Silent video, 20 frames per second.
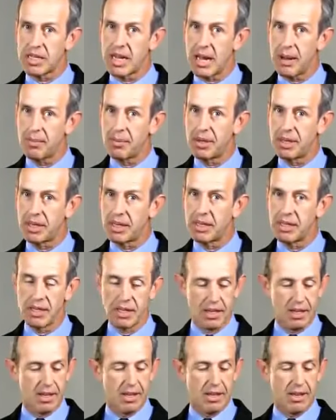what's happening
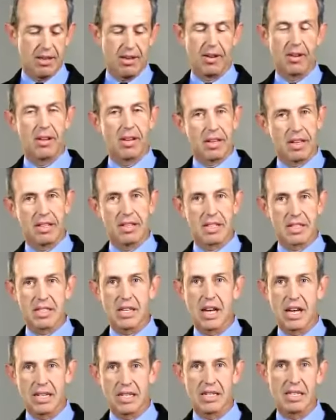in the
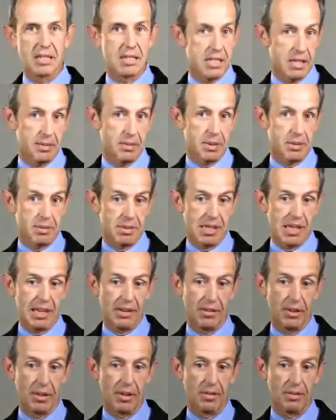signs and symptoms
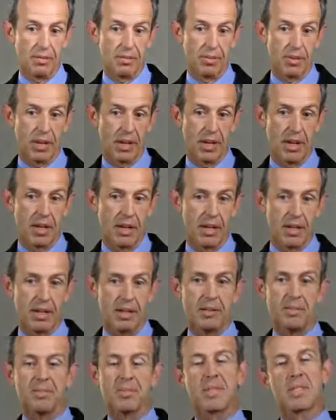level.
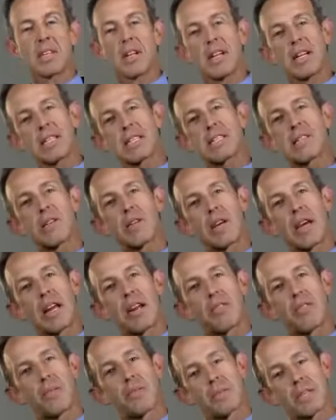So let's look
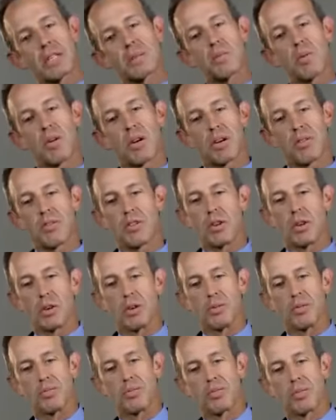at it from this point of
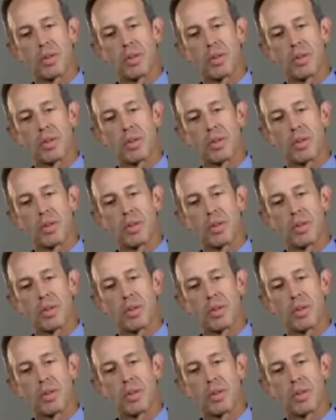view.